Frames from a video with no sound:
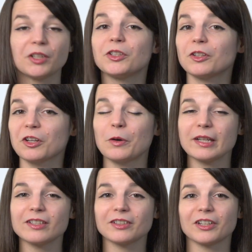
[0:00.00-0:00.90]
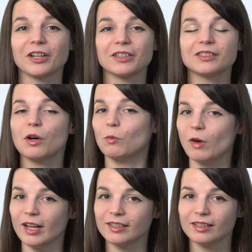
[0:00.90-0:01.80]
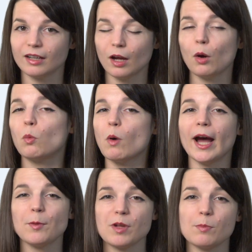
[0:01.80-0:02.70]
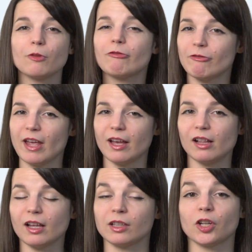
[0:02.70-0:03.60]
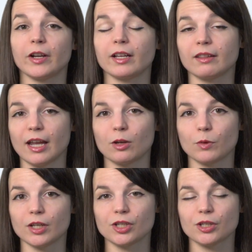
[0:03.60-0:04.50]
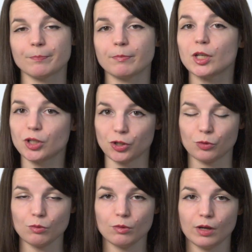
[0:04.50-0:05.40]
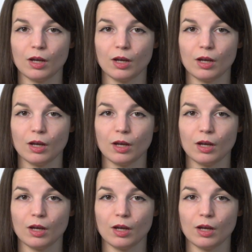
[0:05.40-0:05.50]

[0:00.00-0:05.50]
You're going to learn 1. Why people fail at learning a language, 2.